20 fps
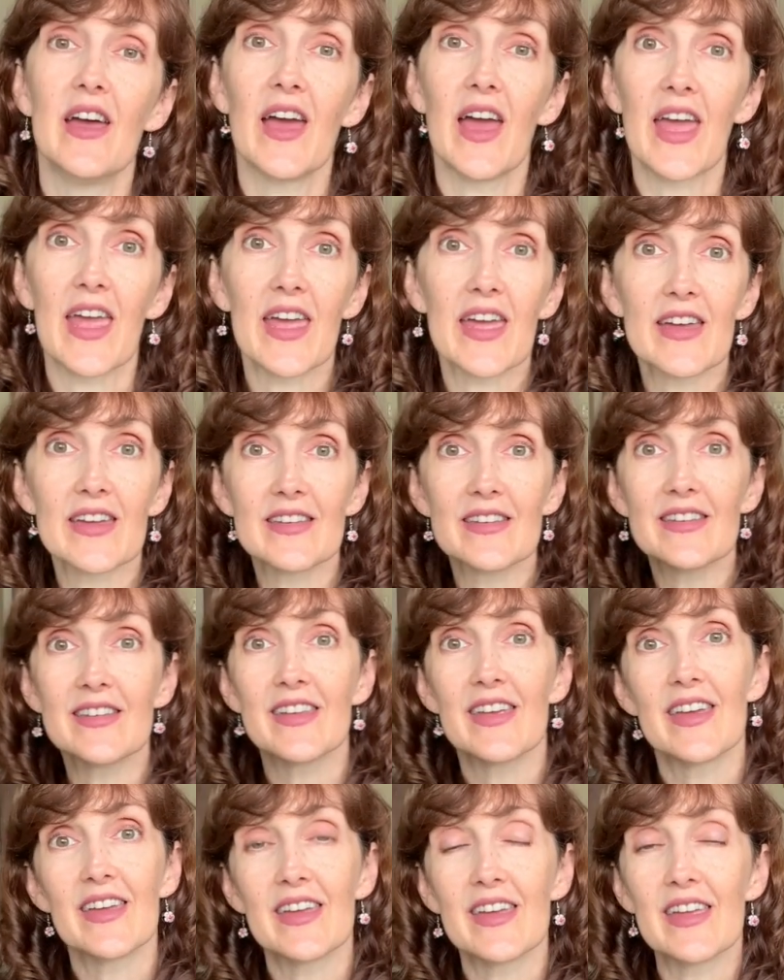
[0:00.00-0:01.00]
and
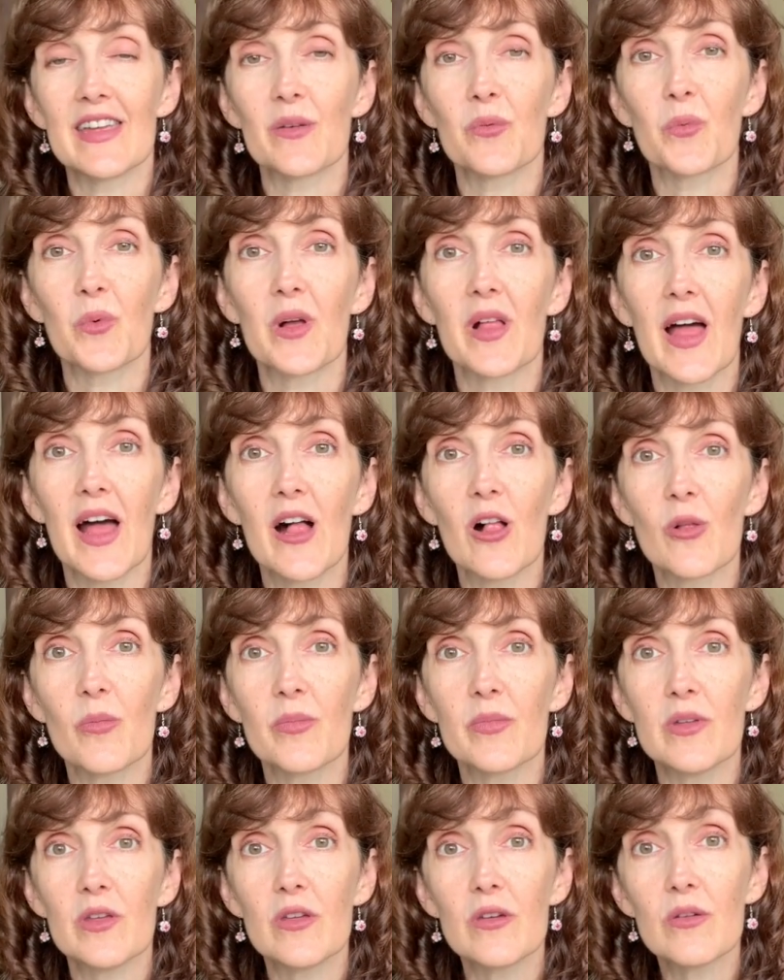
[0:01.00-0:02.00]
it will
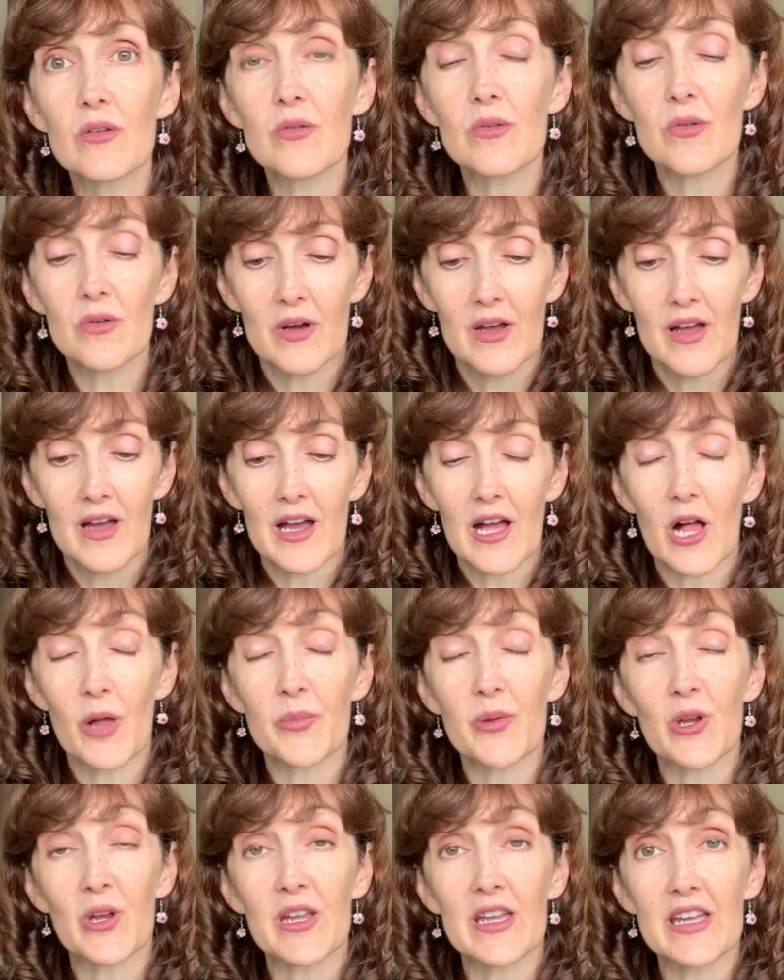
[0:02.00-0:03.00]
help you,
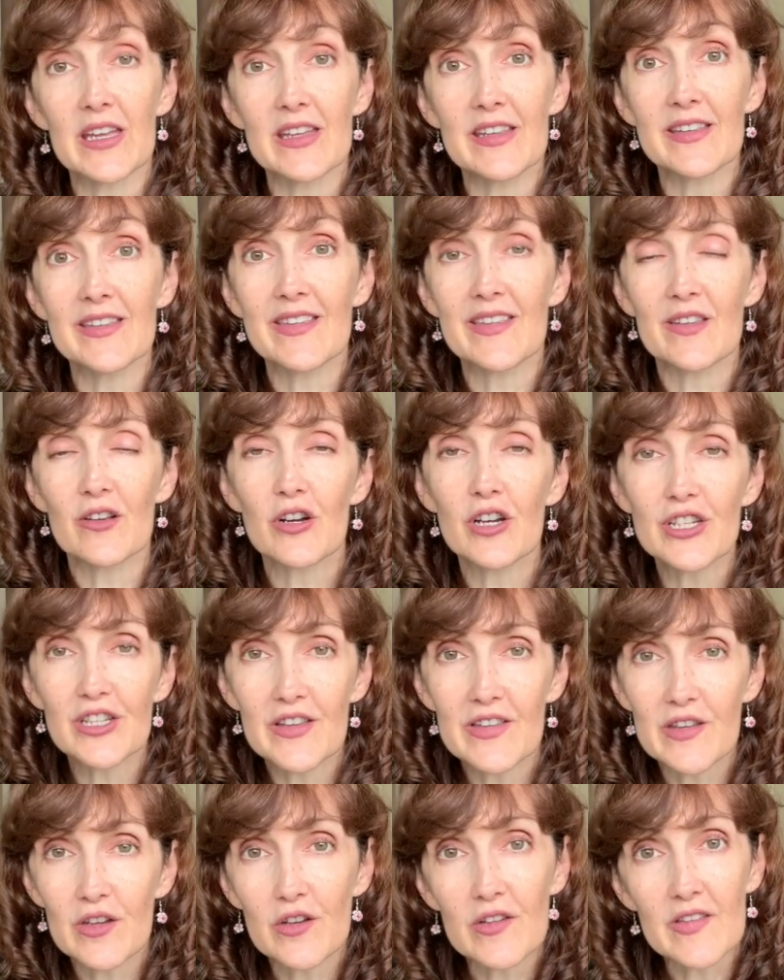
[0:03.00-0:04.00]
help your kids, or
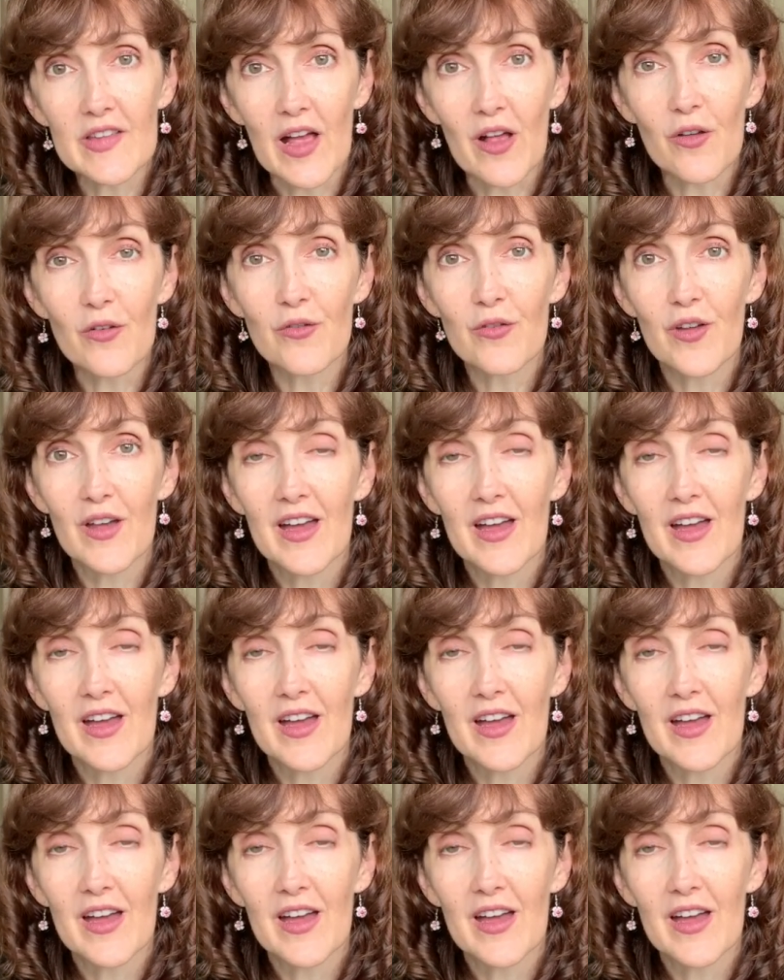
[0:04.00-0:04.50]
just yourself